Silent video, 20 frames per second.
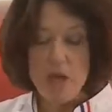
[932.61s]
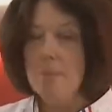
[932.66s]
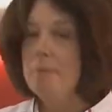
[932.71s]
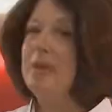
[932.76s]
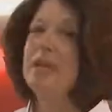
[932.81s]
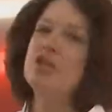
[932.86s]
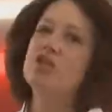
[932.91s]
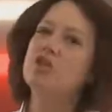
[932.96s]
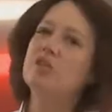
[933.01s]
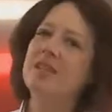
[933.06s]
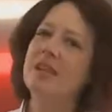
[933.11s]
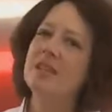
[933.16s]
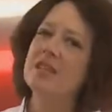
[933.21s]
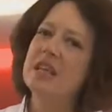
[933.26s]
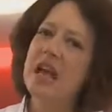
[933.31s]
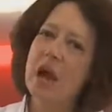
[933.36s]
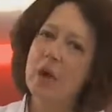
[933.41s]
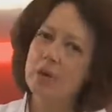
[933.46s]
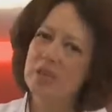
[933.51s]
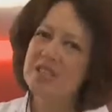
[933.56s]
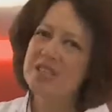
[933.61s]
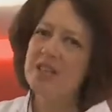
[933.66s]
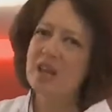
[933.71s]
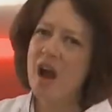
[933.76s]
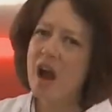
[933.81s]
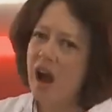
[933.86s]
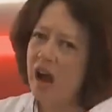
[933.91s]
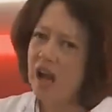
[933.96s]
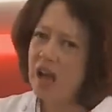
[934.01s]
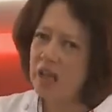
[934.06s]
Make sure that towel isn't
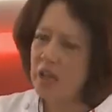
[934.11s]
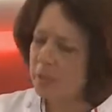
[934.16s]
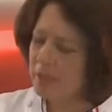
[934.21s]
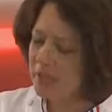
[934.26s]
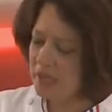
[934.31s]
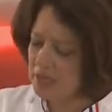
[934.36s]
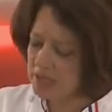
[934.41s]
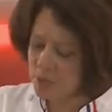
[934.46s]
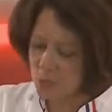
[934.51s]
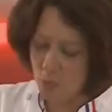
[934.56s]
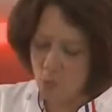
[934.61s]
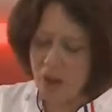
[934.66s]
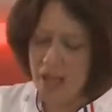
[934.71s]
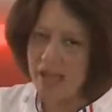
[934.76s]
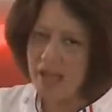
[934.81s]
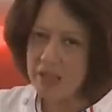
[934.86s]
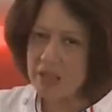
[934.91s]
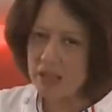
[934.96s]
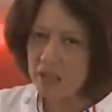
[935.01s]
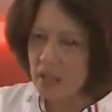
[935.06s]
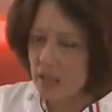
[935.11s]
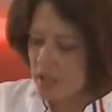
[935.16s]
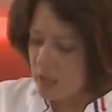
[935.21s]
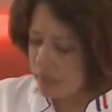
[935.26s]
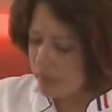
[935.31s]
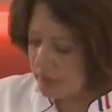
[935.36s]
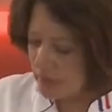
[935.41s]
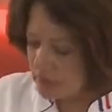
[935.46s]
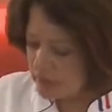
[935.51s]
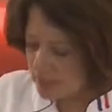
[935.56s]
hot, I mean, isn't wet,
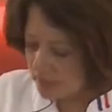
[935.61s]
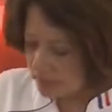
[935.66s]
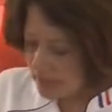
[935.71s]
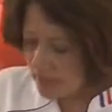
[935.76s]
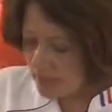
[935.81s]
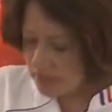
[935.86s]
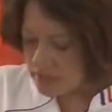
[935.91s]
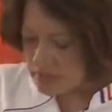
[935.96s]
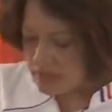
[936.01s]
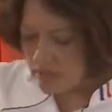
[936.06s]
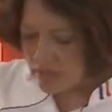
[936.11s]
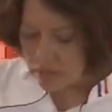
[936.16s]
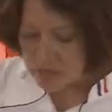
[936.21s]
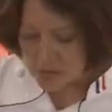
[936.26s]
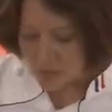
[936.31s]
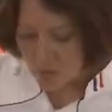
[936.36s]
because if that towel